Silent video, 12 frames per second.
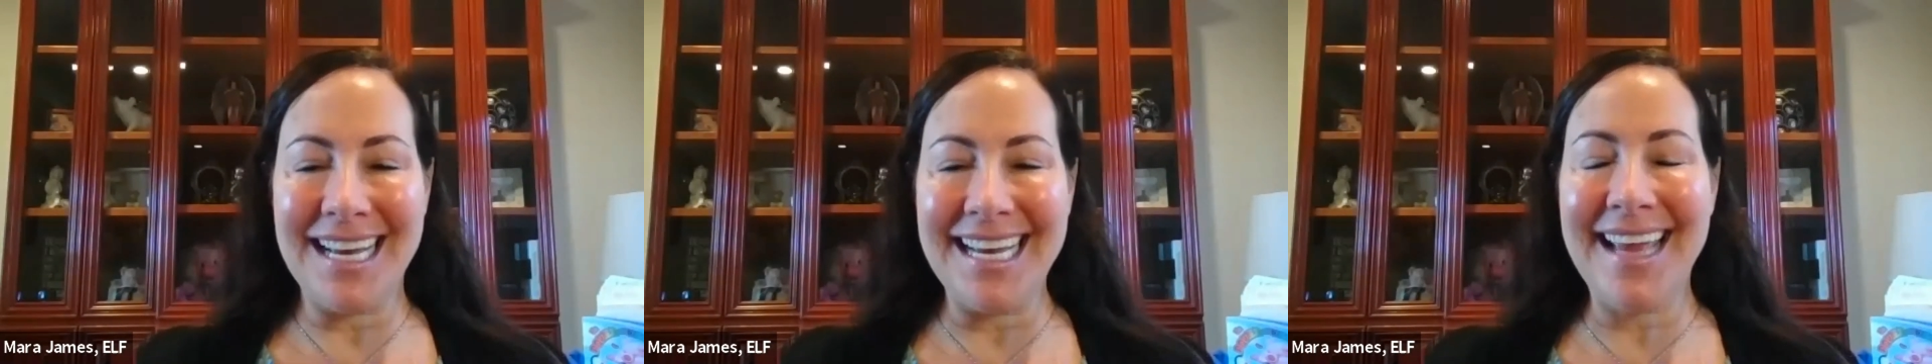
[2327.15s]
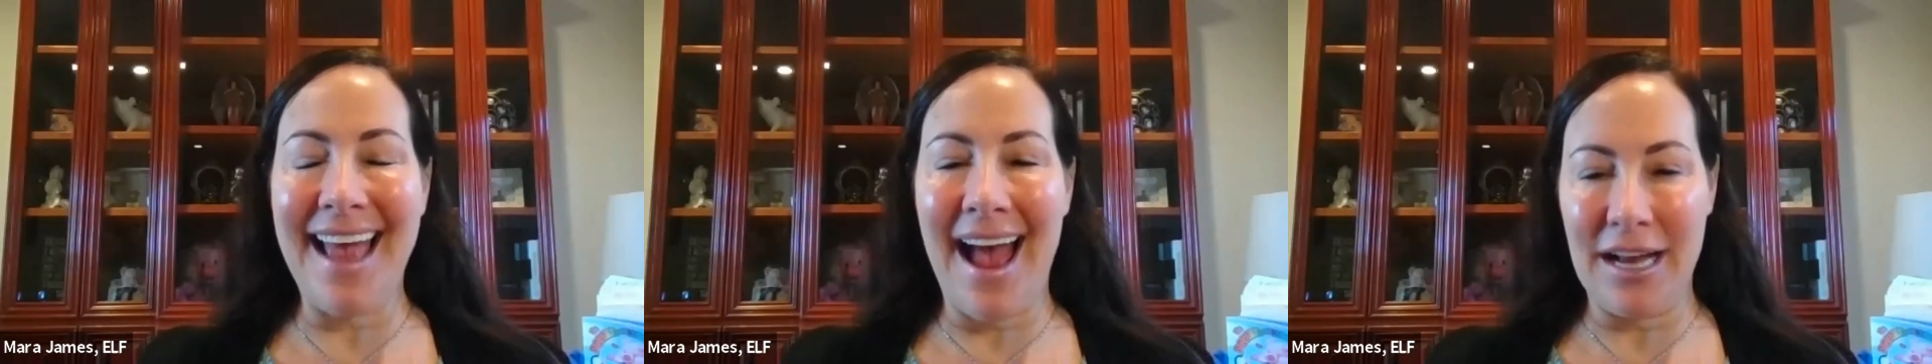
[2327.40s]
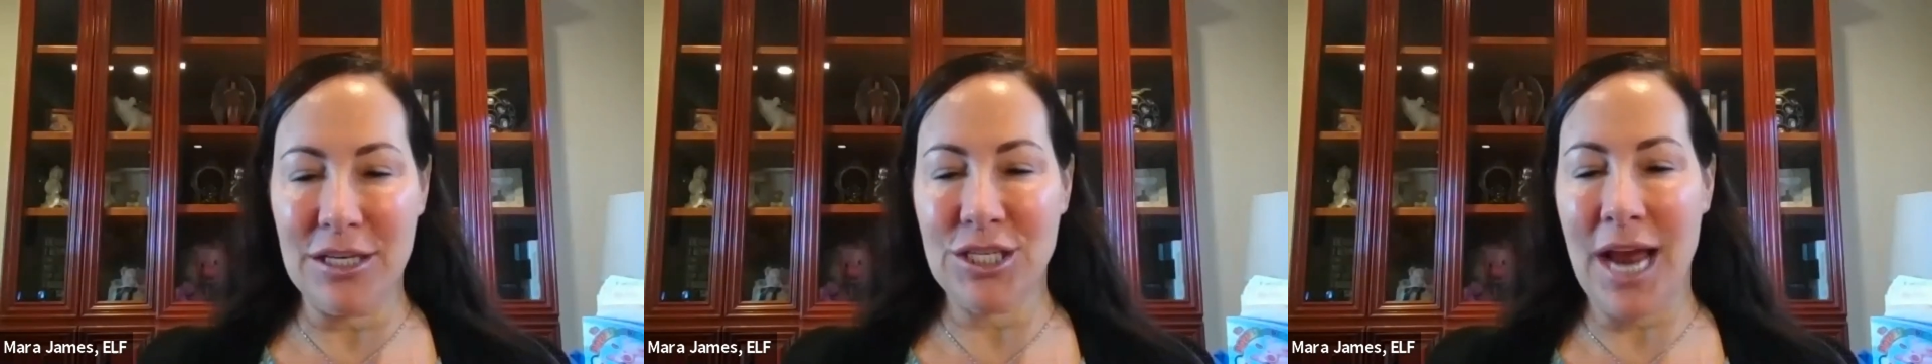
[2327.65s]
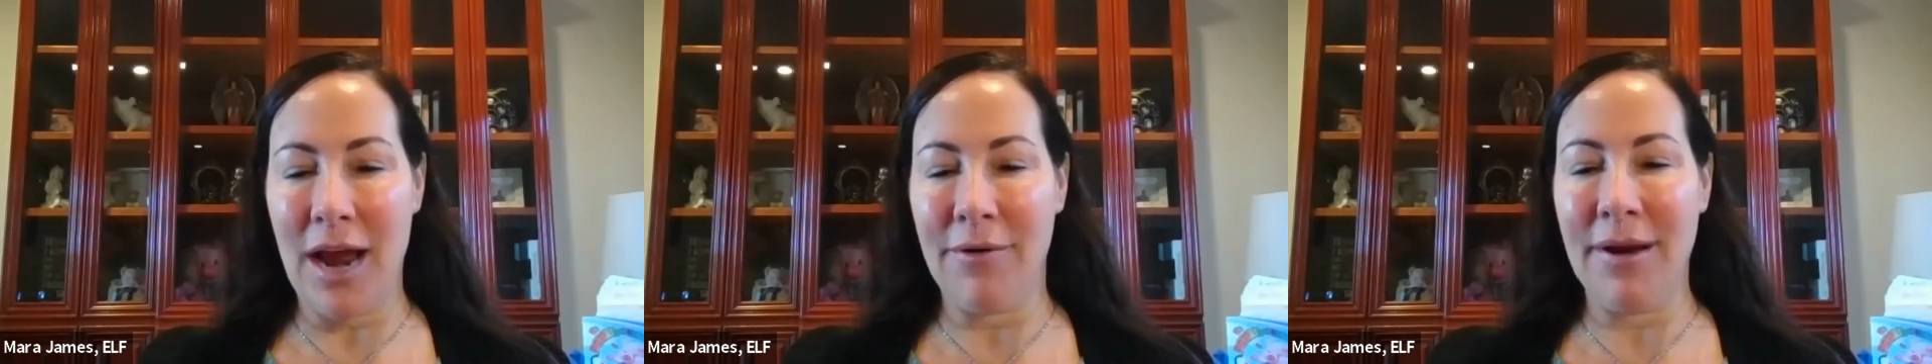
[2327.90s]
Yeah,
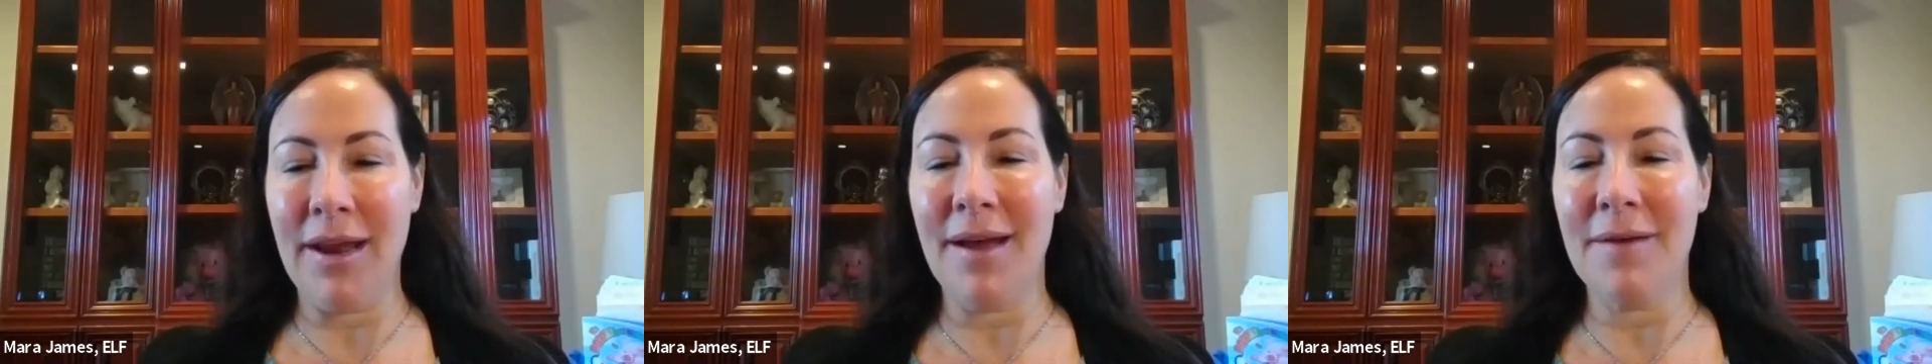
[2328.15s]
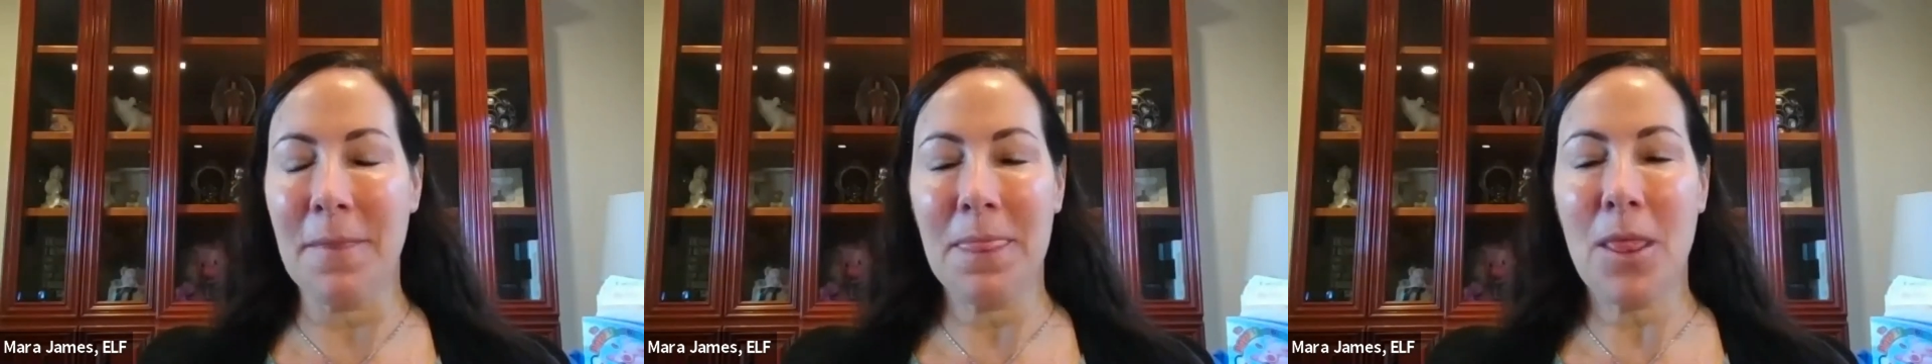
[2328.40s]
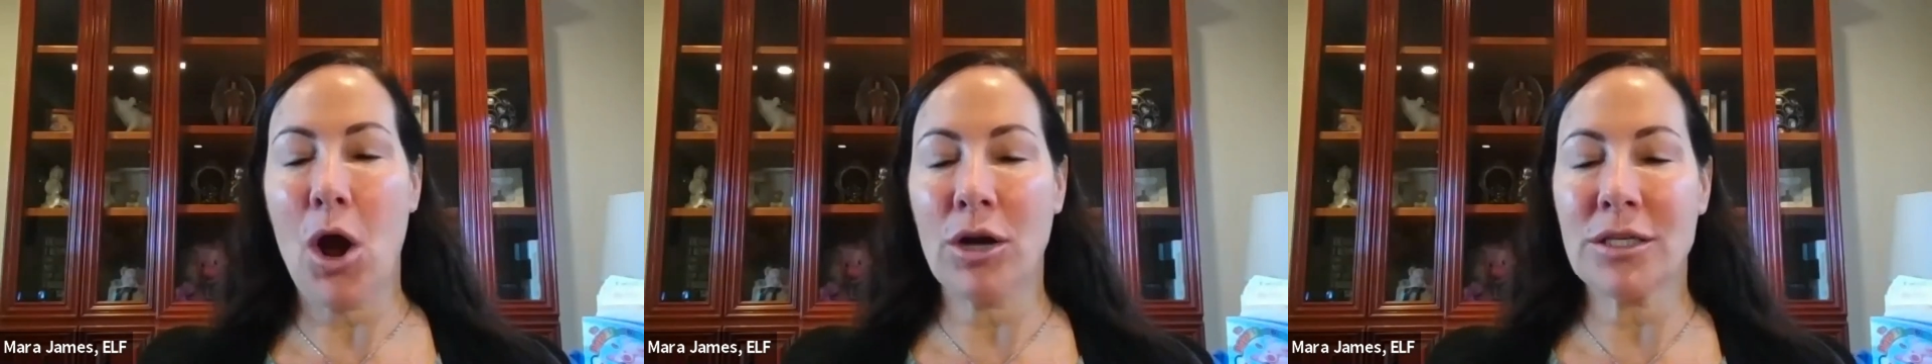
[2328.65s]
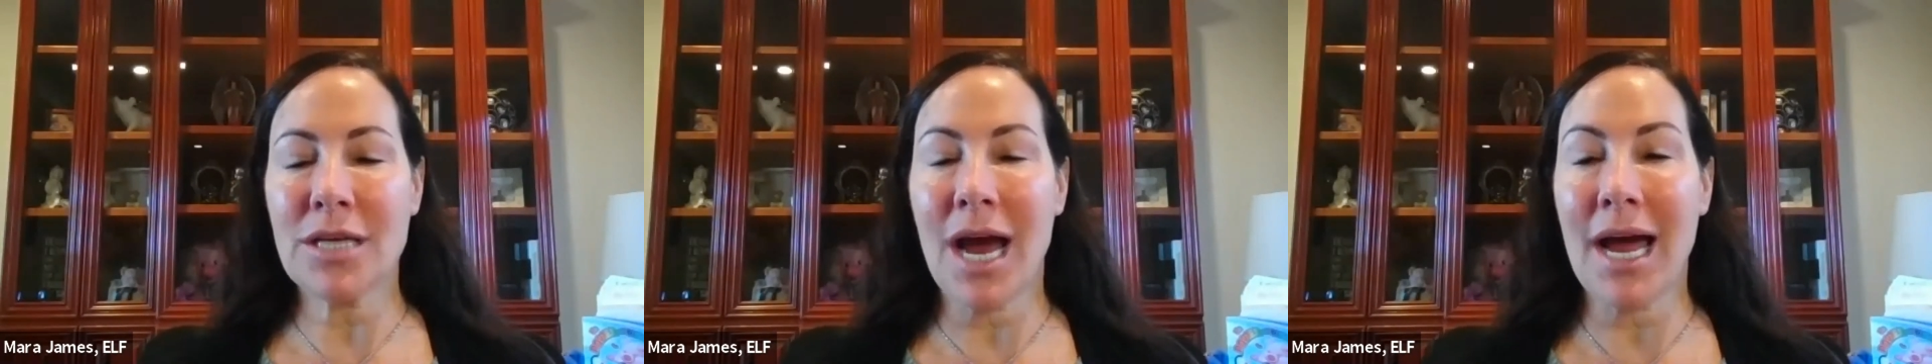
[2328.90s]
Shari, our
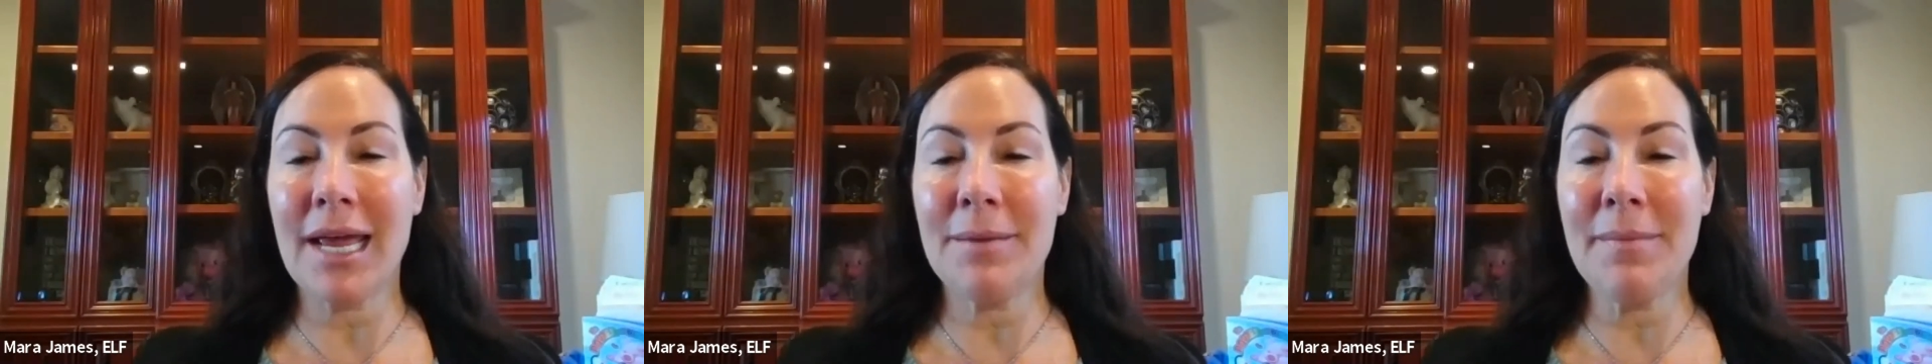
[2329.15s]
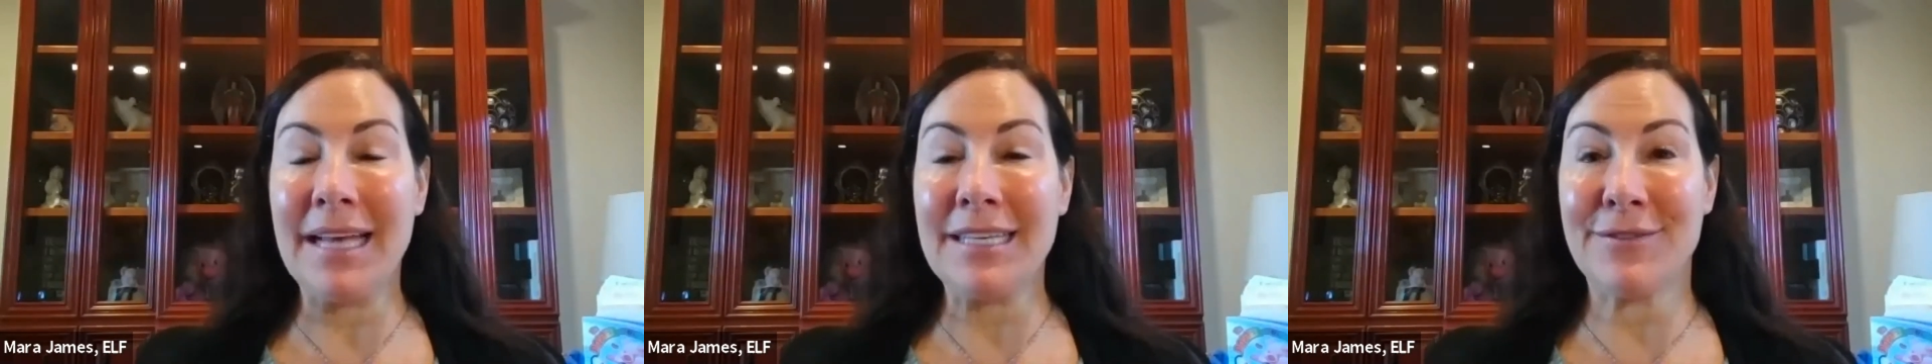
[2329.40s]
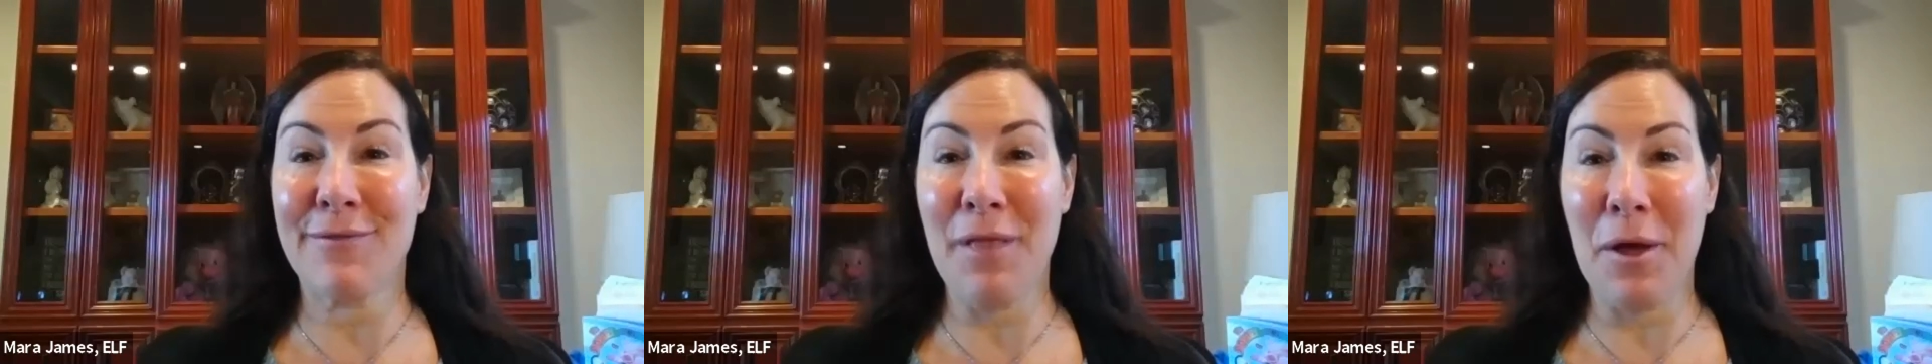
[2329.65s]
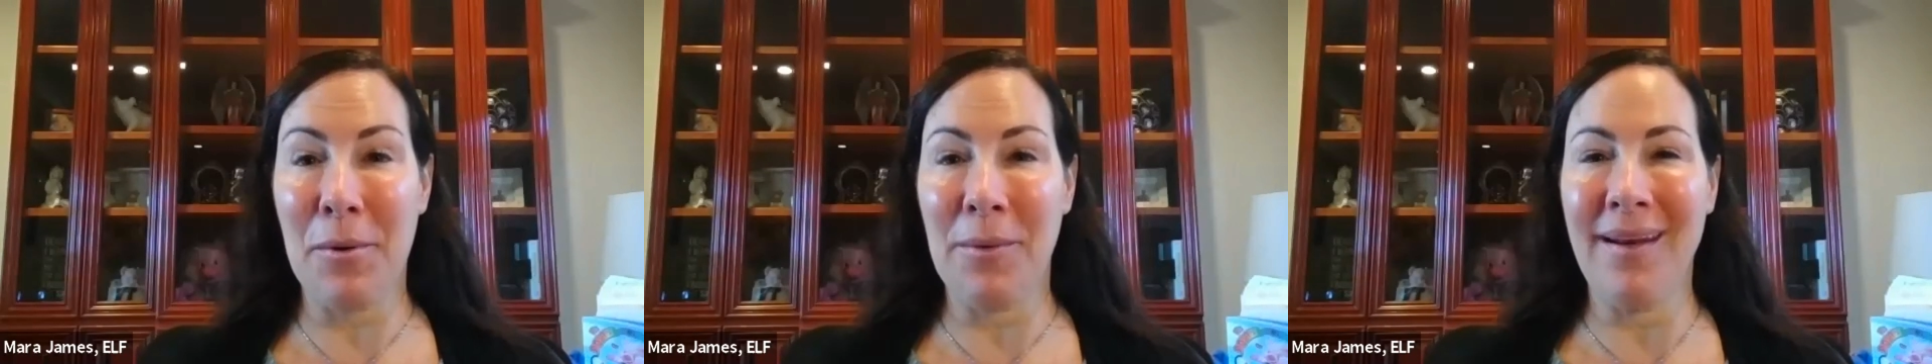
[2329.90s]
time has
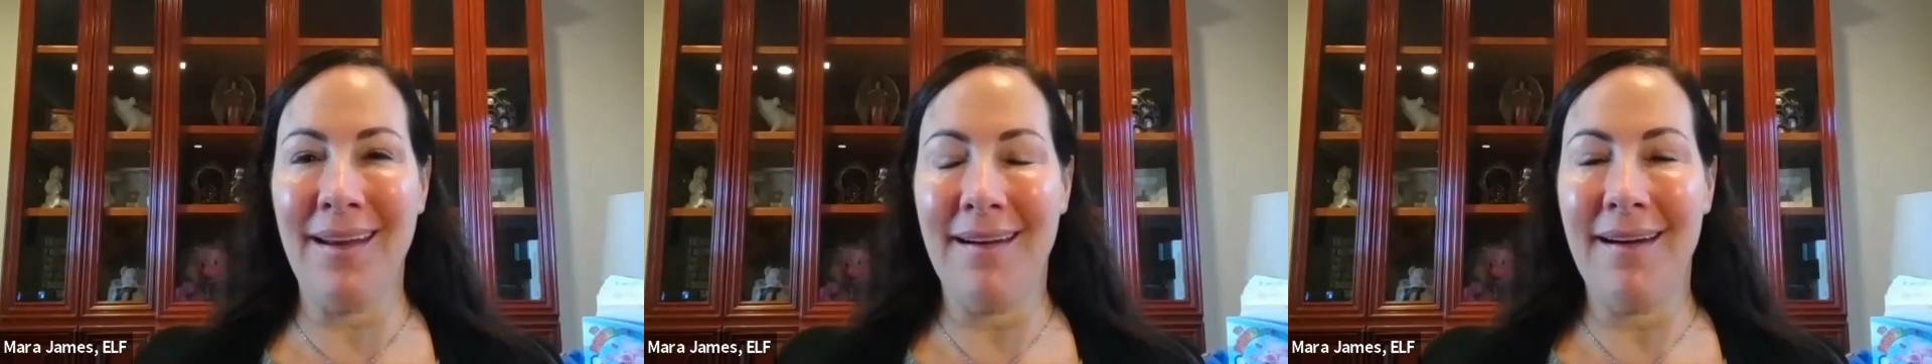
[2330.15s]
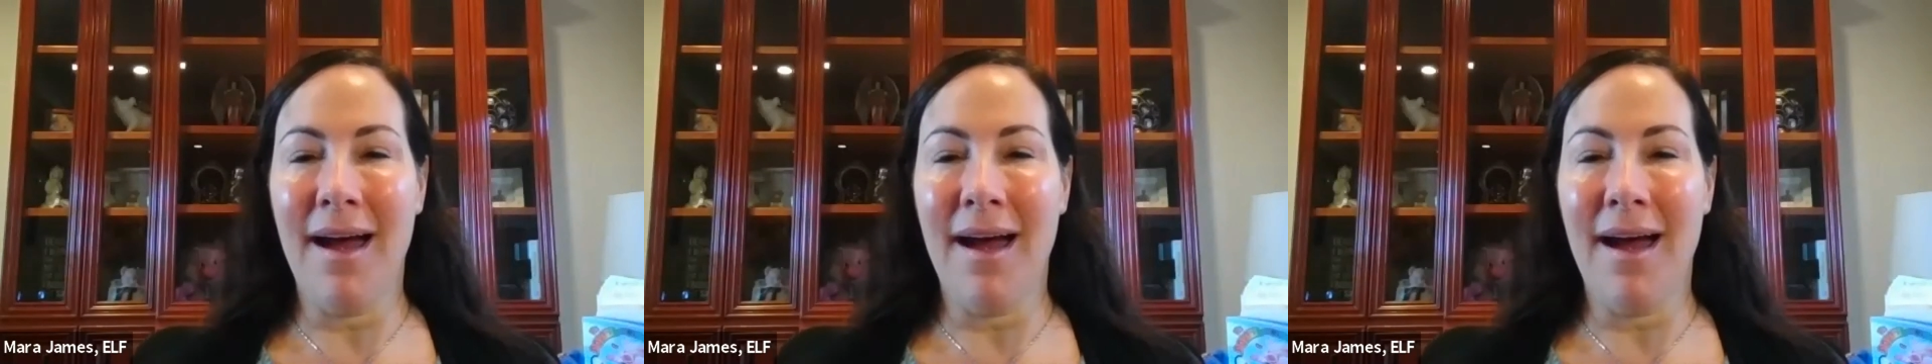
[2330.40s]
flown.